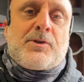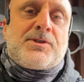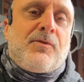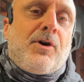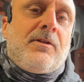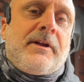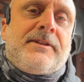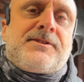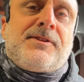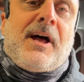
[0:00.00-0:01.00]
First of all,
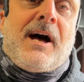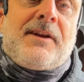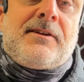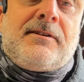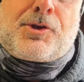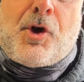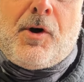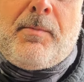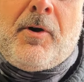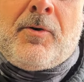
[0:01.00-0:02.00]
it's not
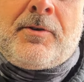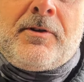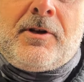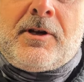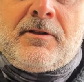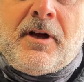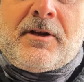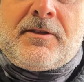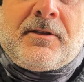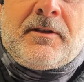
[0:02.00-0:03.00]
jawbone
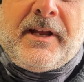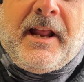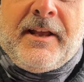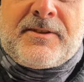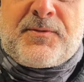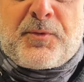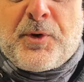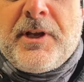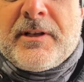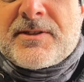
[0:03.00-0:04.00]
conducting. It's
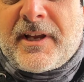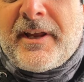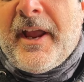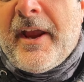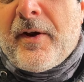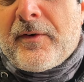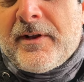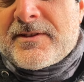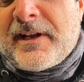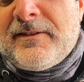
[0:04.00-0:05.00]
free. It's like air.
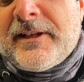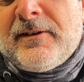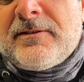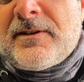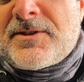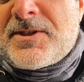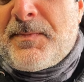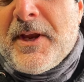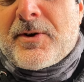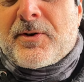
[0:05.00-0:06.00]
It's like little
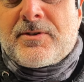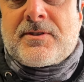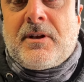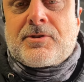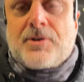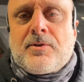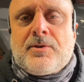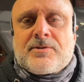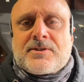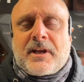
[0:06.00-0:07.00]
speakers. I'll show
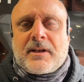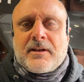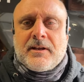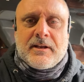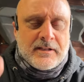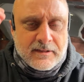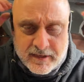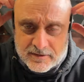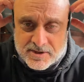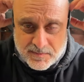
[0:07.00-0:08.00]
you in a second.
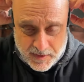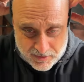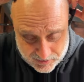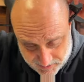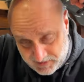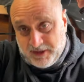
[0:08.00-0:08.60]
Little speakers